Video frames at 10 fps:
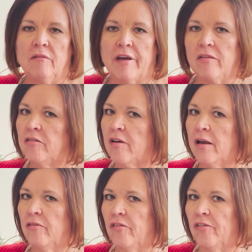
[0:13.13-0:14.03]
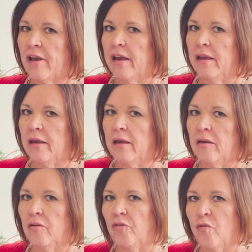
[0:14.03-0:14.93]
Valentine's Day
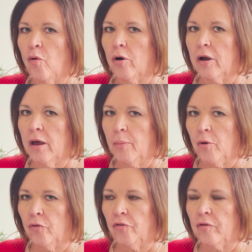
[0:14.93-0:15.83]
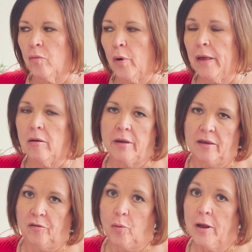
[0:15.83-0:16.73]
is for couples. Well,
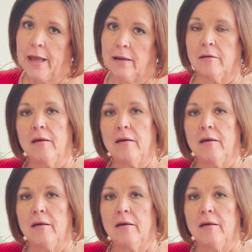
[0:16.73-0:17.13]
guess what?